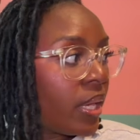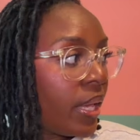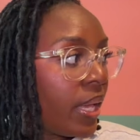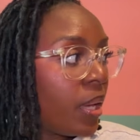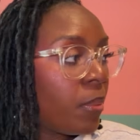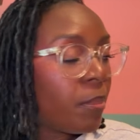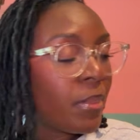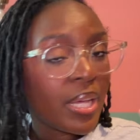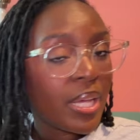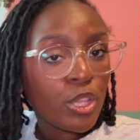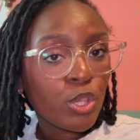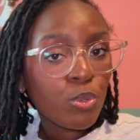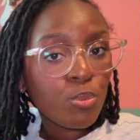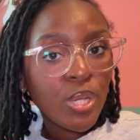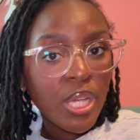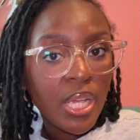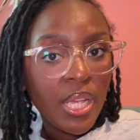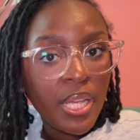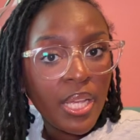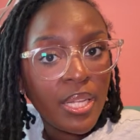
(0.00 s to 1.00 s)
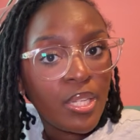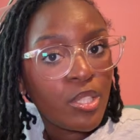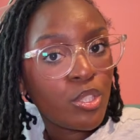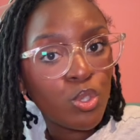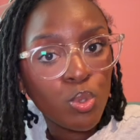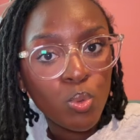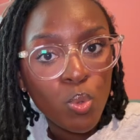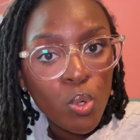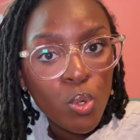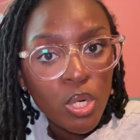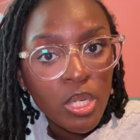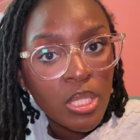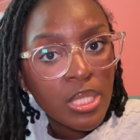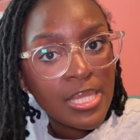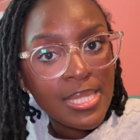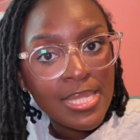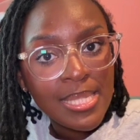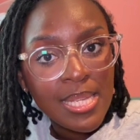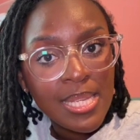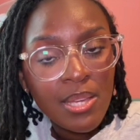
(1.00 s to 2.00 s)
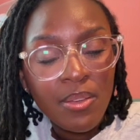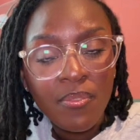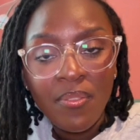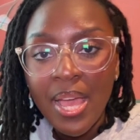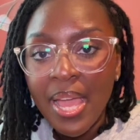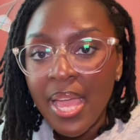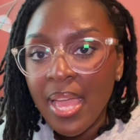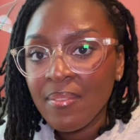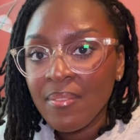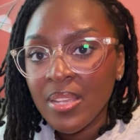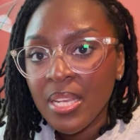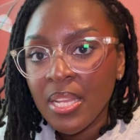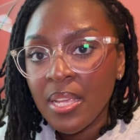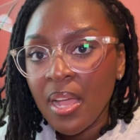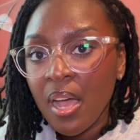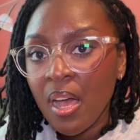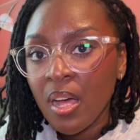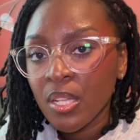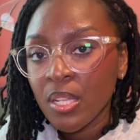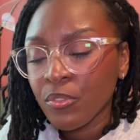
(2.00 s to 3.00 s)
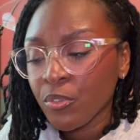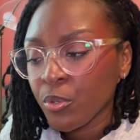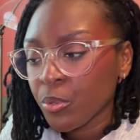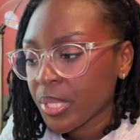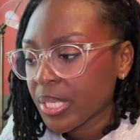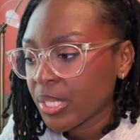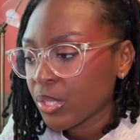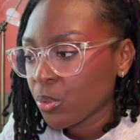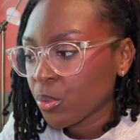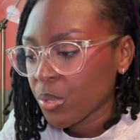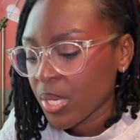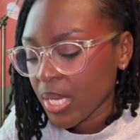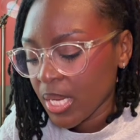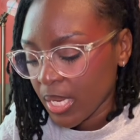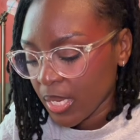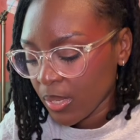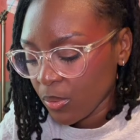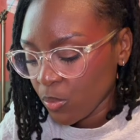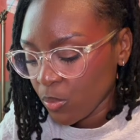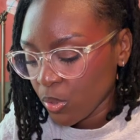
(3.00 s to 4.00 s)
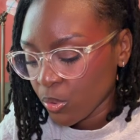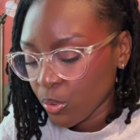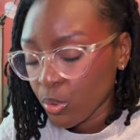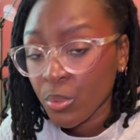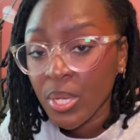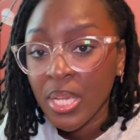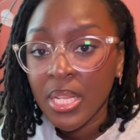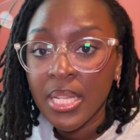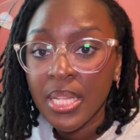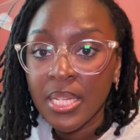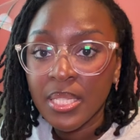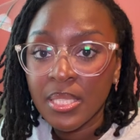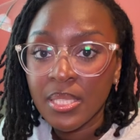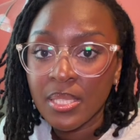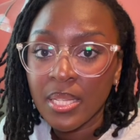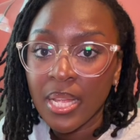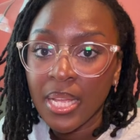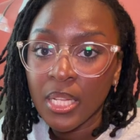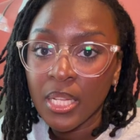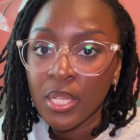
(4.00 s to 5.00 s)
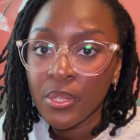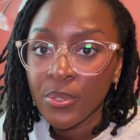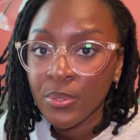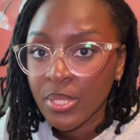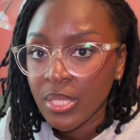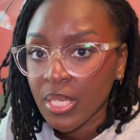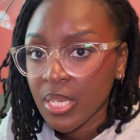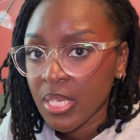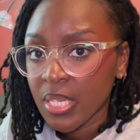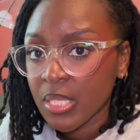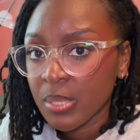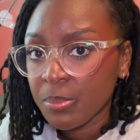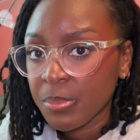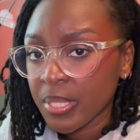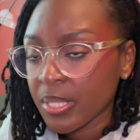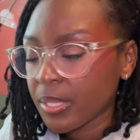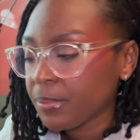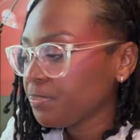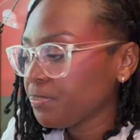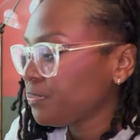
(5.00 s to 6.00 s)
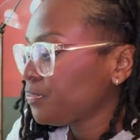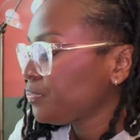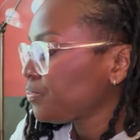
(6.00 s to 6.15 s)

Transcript: in my thread drawer to see if I have any olive green thread. Well, thread that's like close to this, but